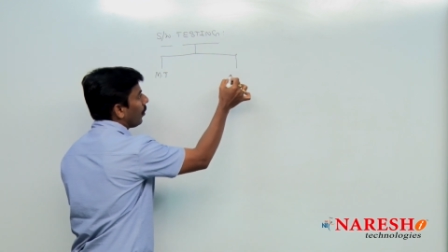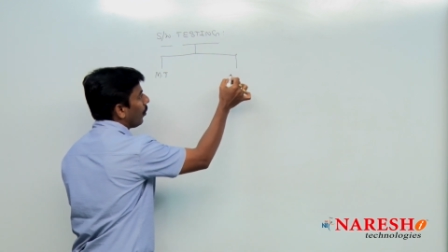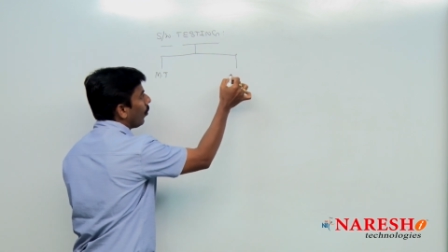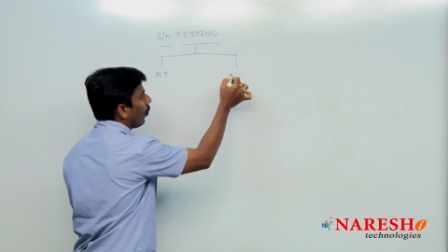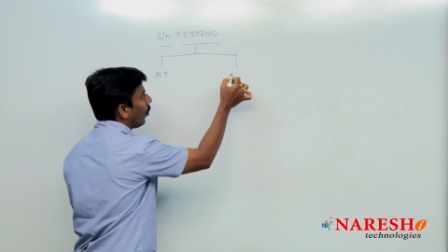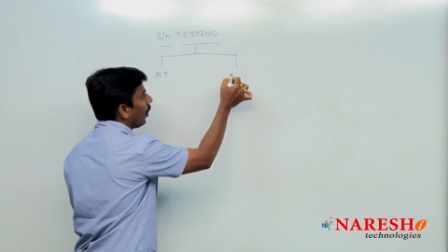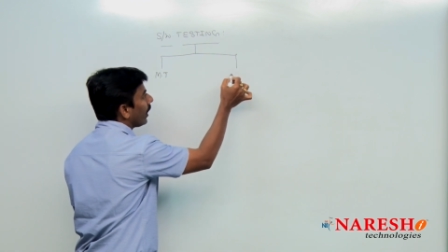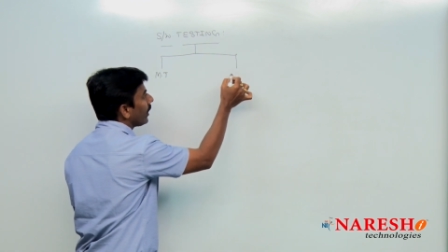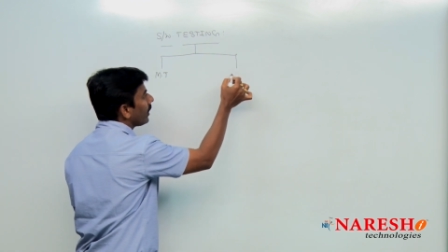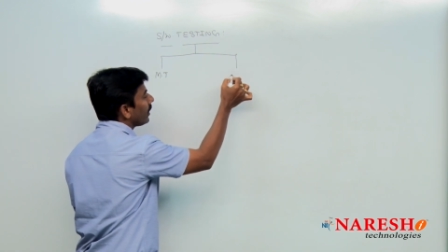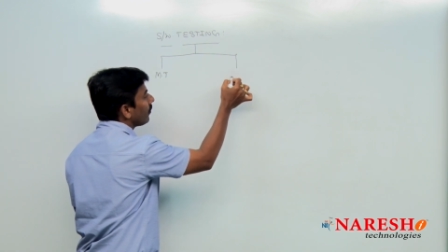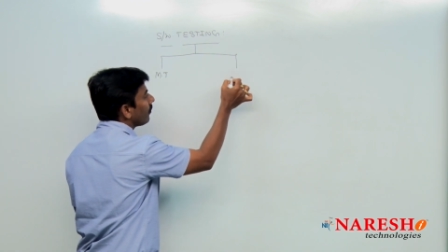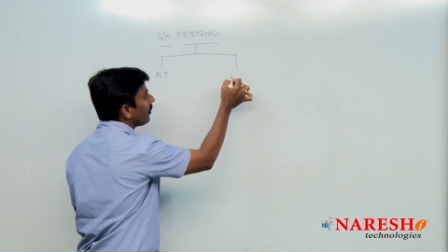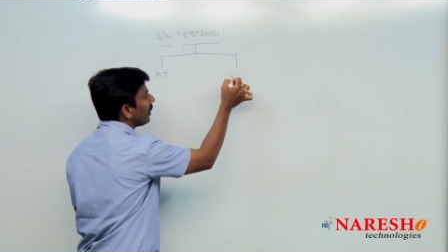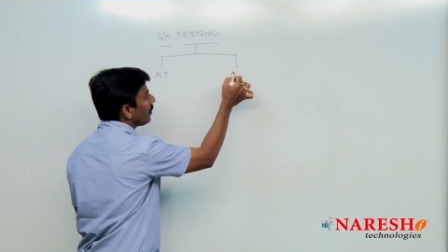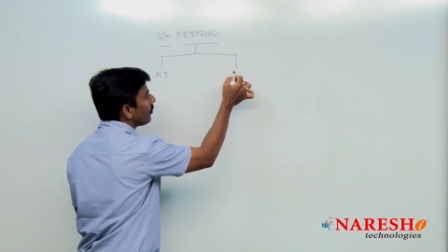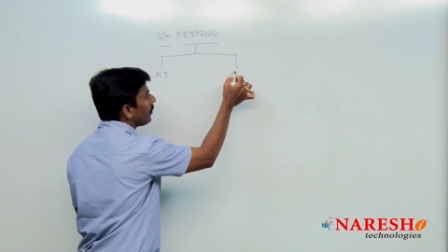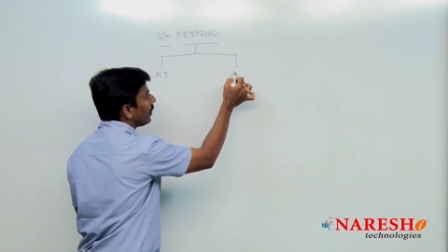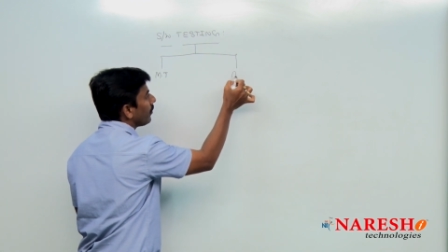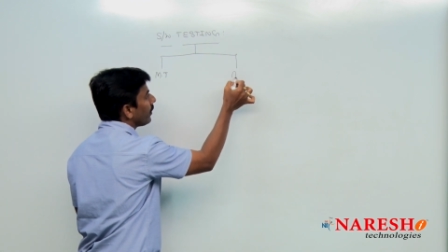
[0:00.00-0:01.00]
one
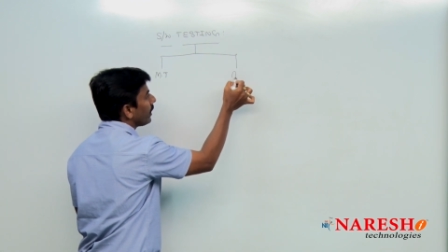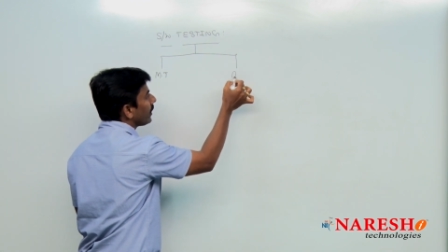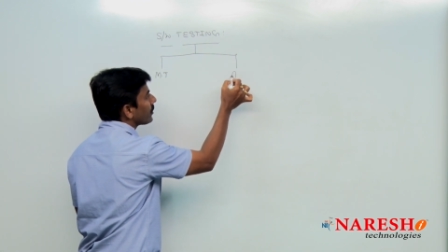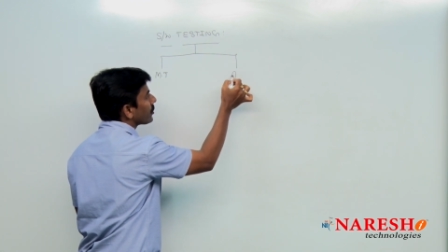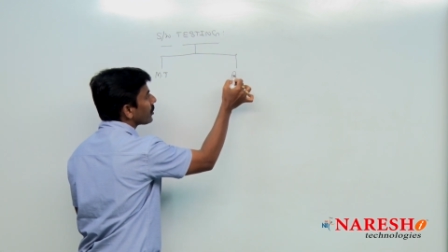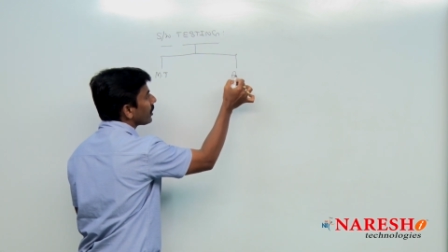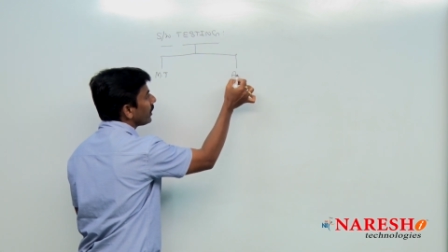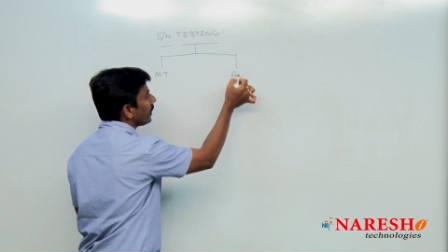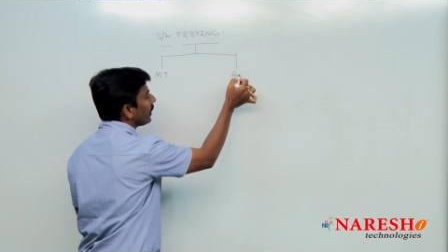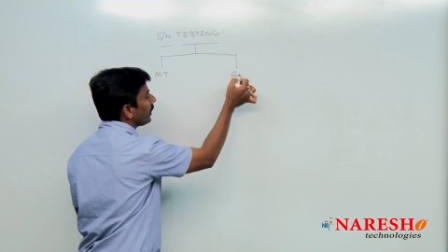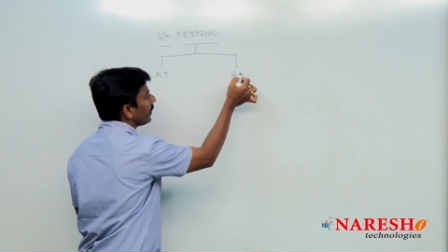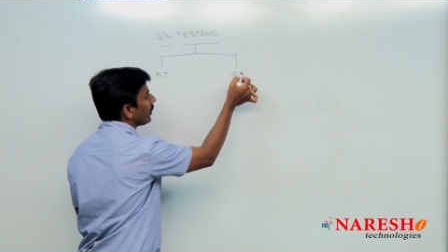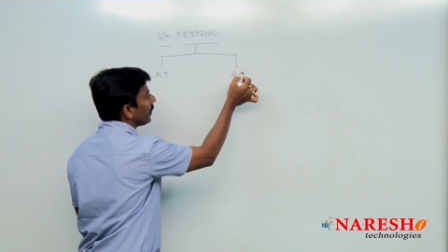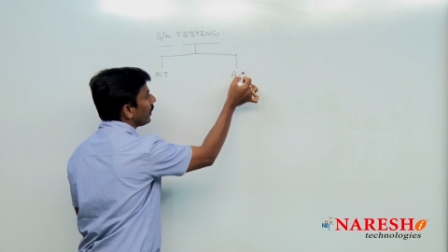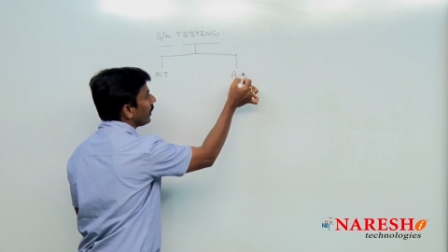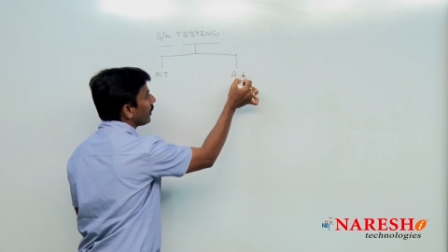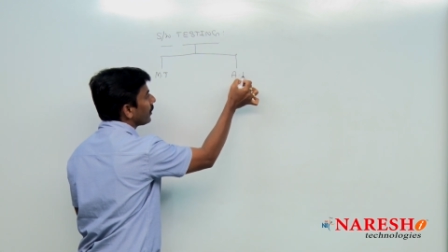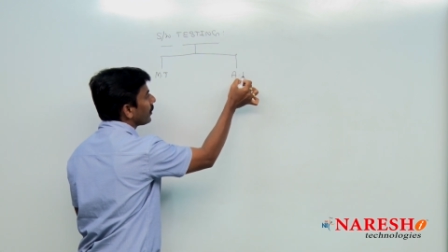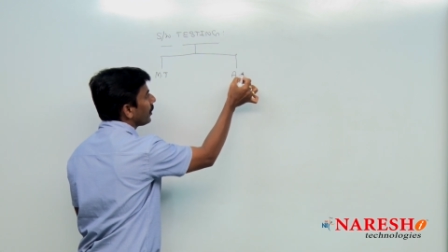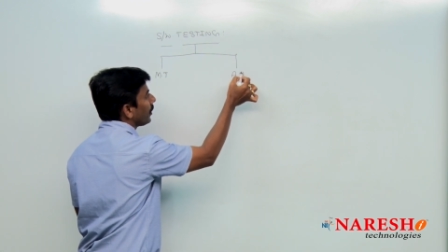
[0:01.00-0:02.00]
will be mentioning
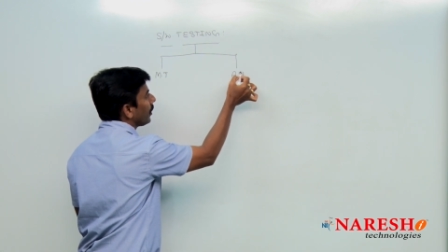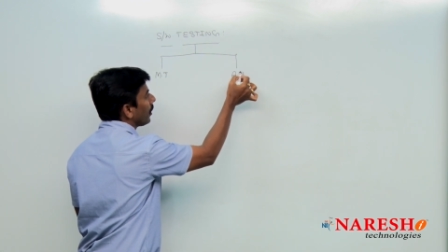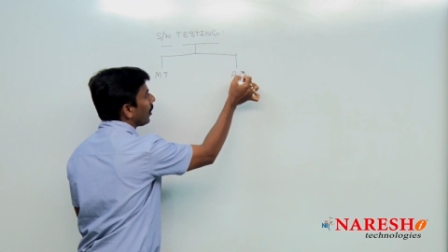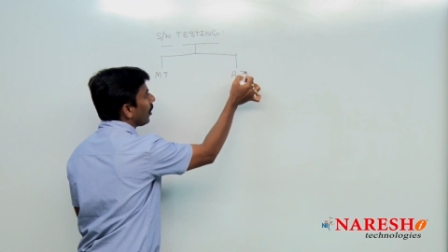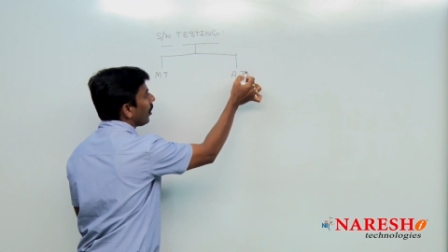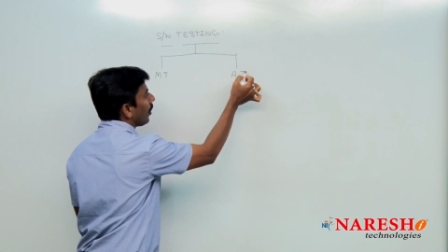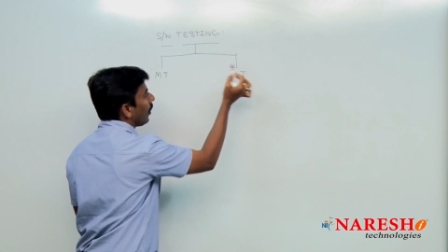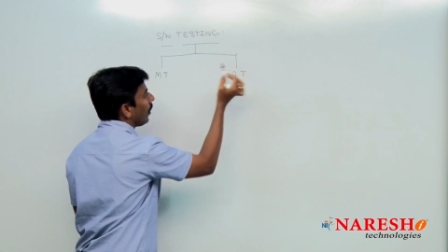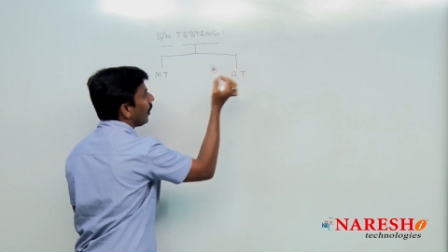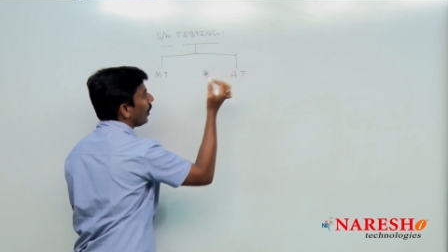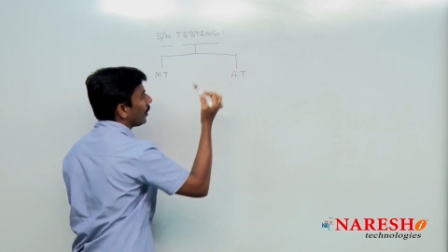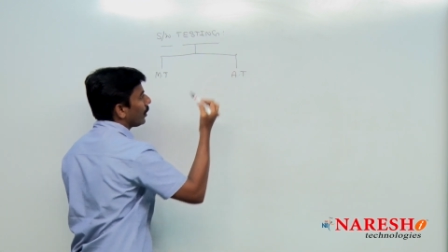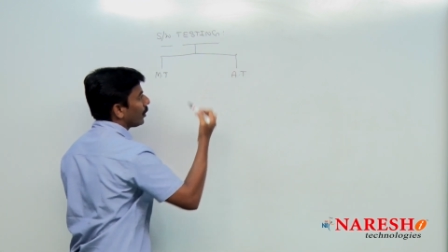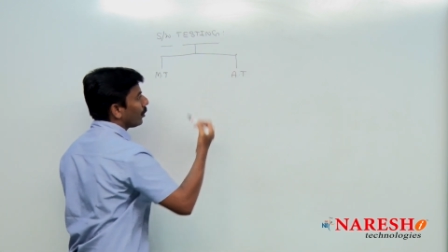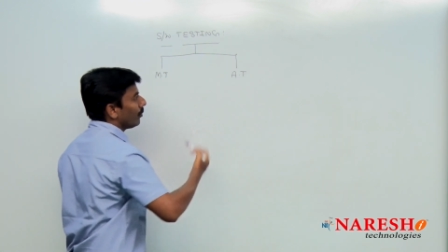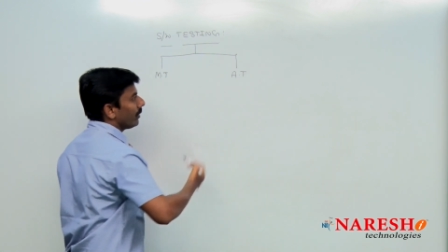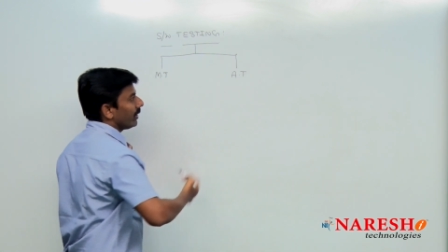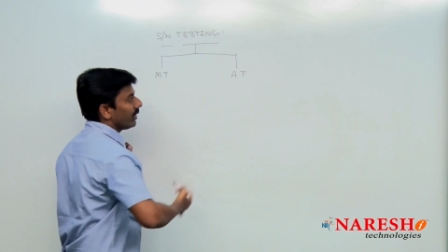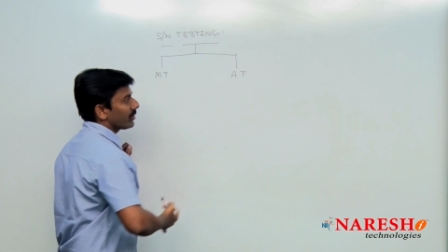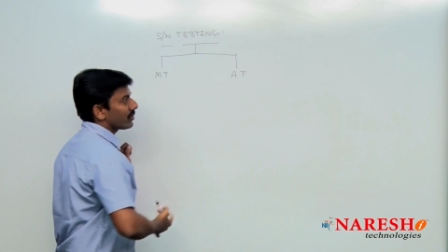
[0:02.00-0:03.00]
that
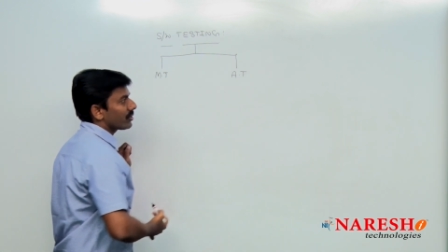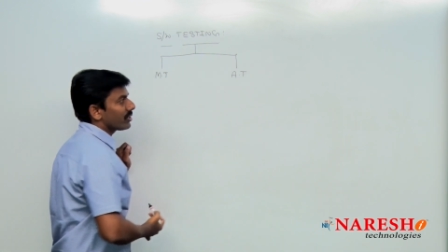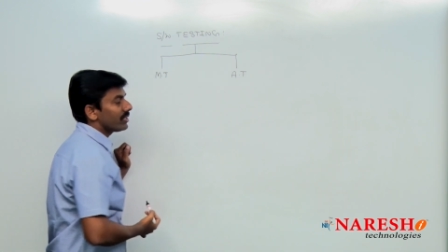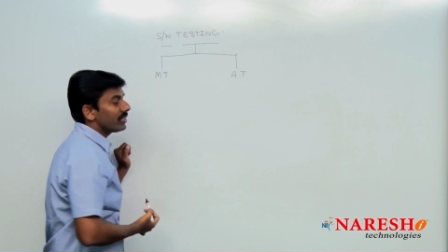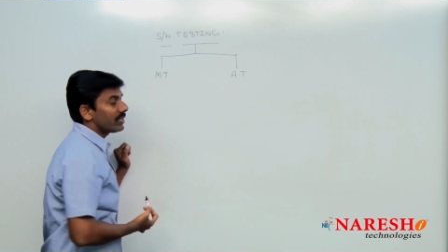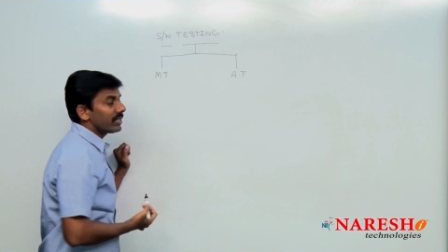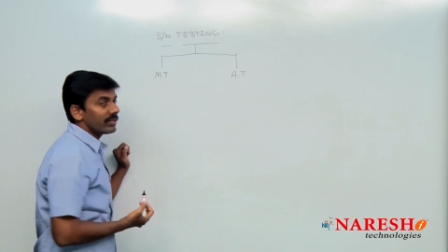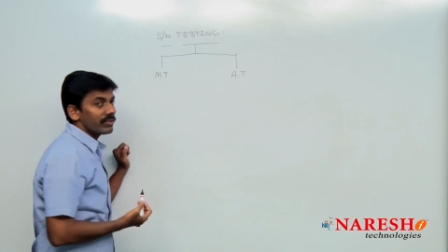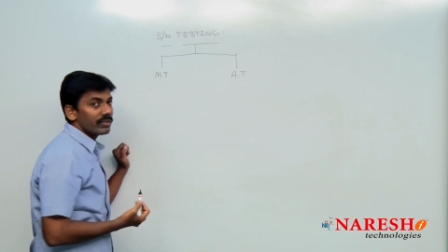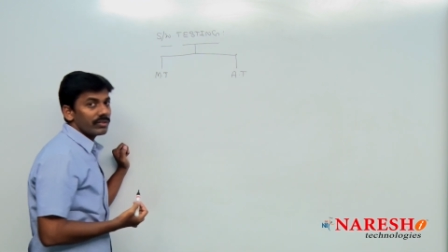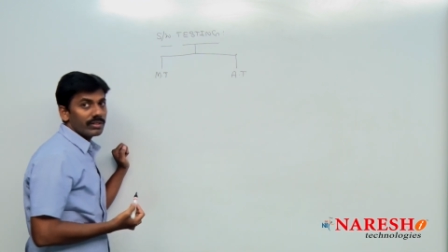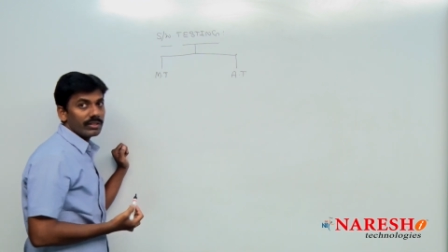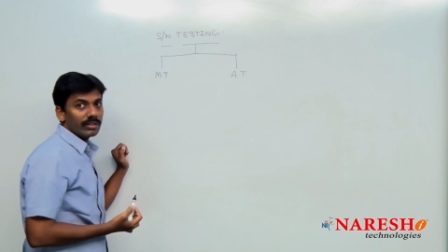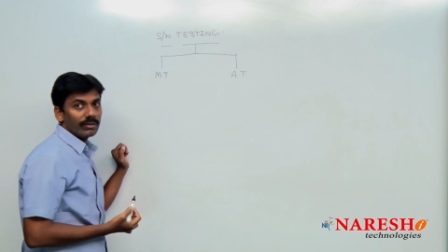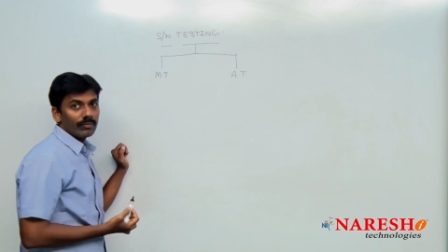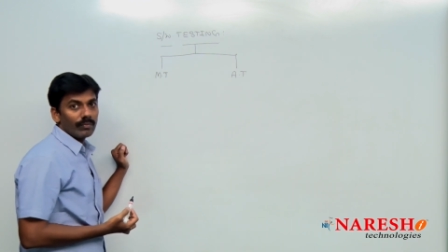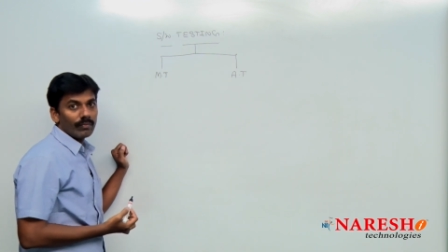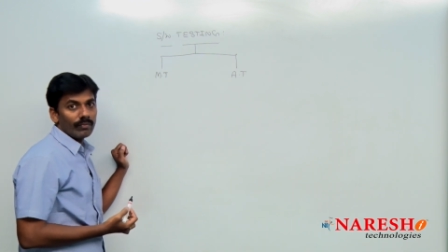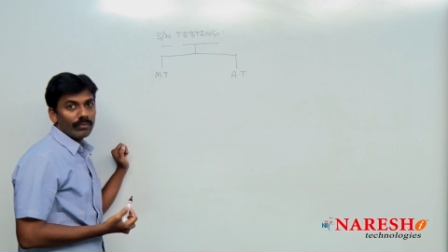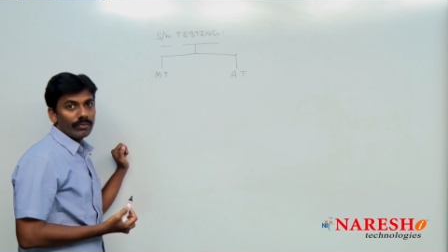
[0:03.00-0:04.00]
automation
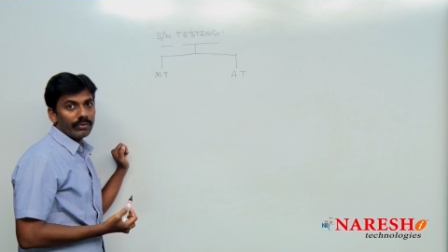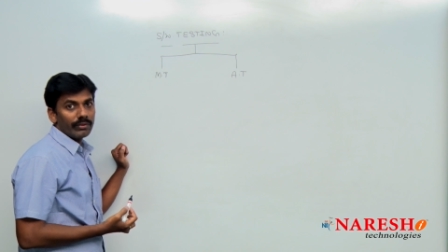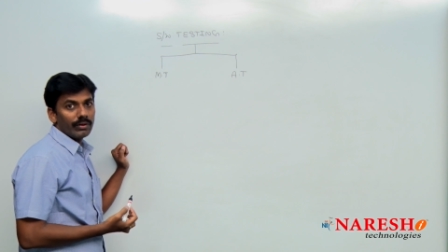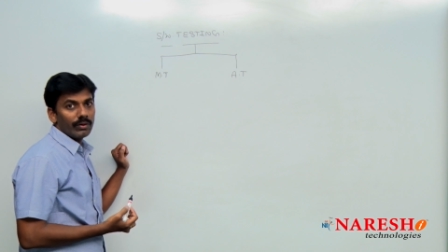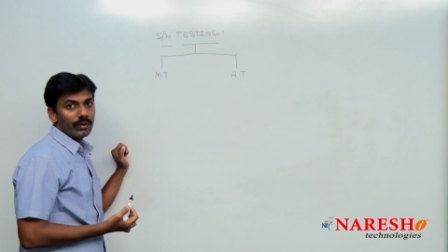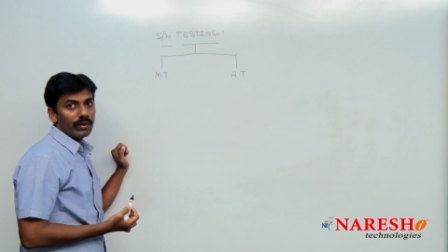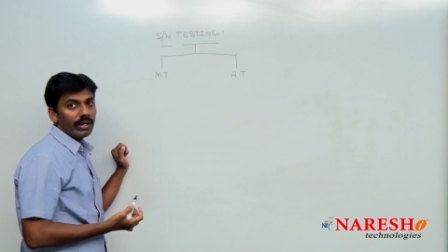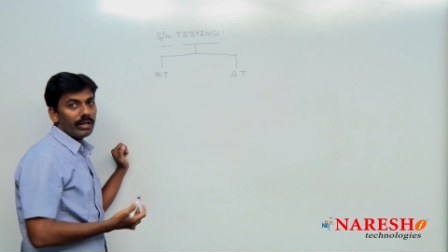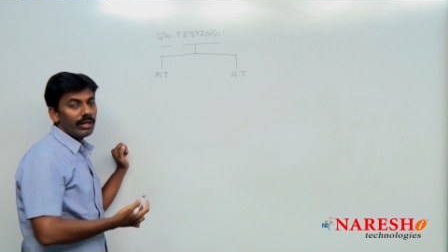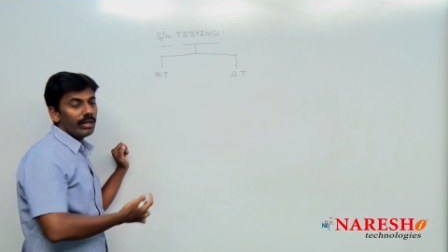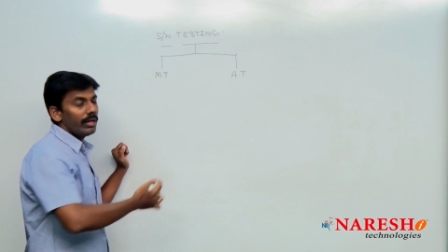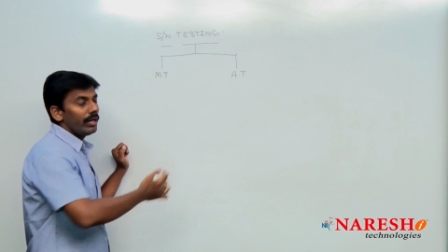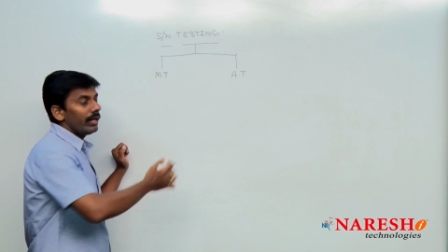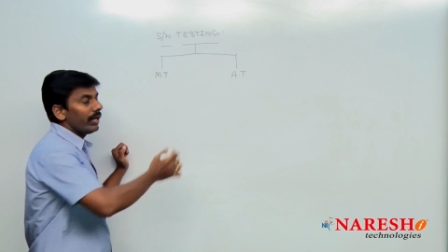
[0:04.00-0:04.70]
testing. Okay.